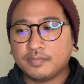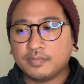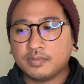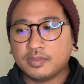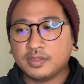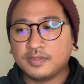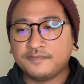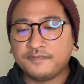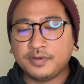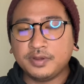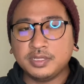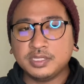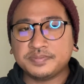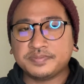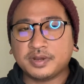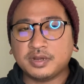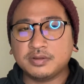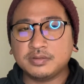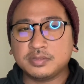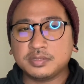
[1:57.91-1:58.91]
it's very
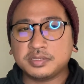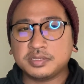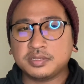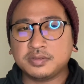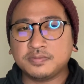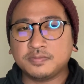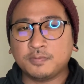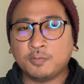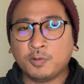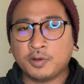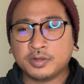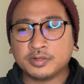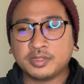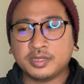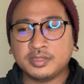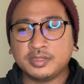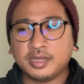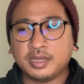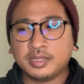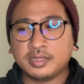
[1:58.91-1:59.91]
inspiring to see work like
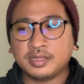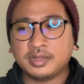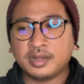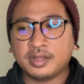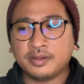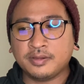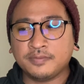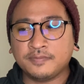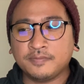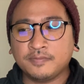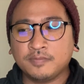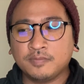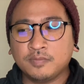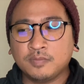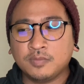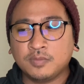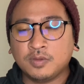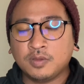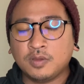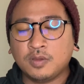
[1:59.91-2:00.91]
that, and I
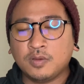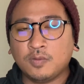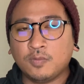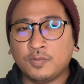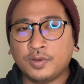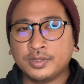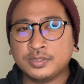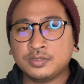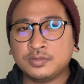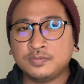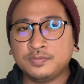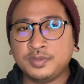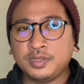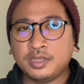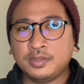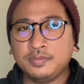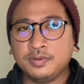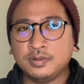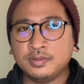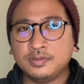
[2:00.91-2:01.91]
want to be
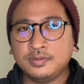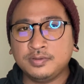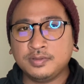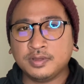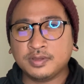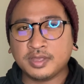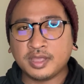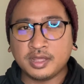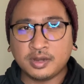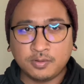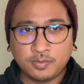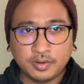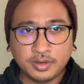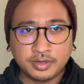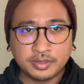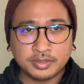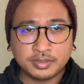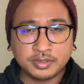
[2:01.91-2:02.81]
able to do that kind of work.